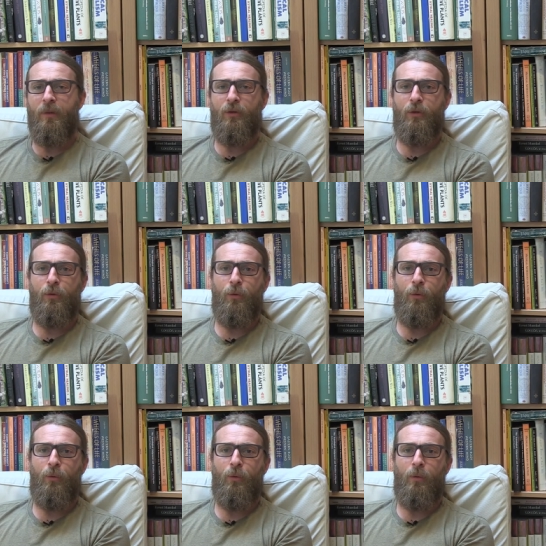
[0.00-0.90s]

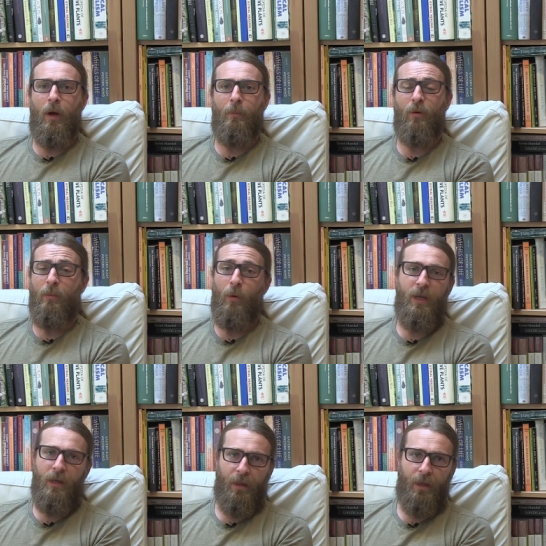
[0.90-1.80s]
to uh, promote
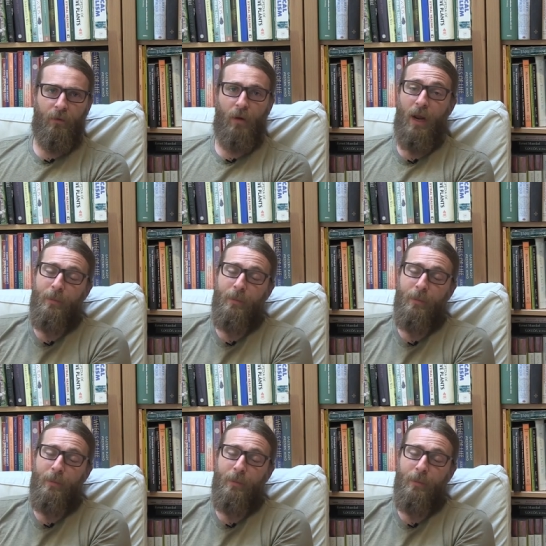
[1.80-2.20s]
healing, right?